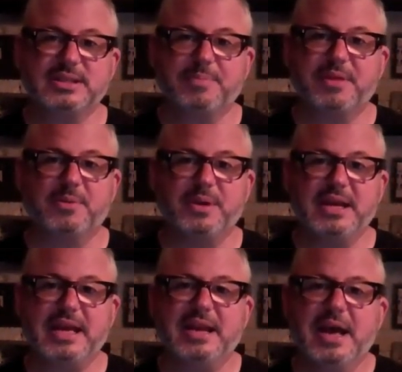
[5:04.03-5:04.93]
something we
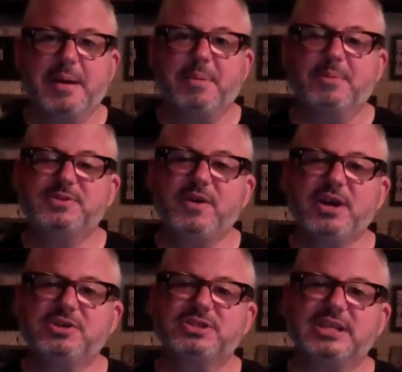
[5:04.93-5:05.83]
need. But it was
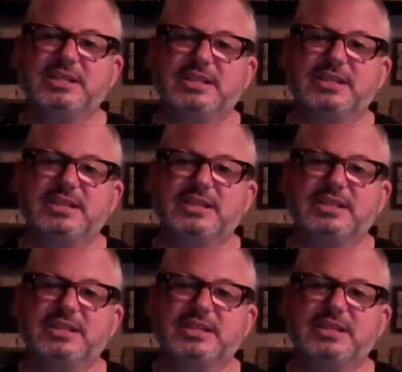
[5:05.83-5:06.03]
very interesting to